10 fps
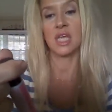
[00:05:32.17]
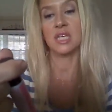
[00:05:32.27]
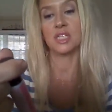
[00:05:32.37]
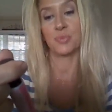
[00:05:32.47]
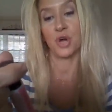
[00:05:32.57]

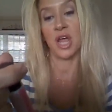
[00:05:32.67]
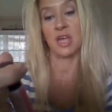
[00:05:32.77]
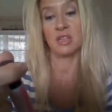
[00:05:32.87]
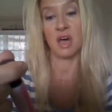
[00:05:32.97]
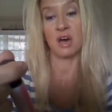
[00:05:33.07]
Eat,
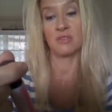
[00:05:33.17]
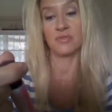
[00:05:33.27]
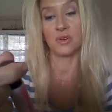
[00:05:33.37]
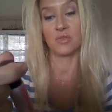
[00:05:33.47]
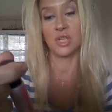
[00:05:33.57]
Pray,
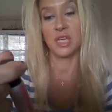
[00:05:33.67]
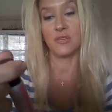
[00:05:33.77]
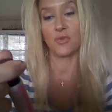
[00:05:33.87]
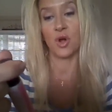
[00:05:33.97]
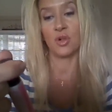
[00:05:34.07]
Love,
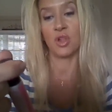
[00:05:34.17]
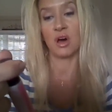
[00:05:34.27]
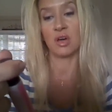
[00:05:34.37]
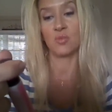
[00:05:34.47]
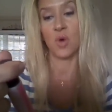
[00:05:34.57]
Relief Roll
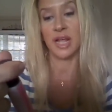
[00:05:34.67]
On,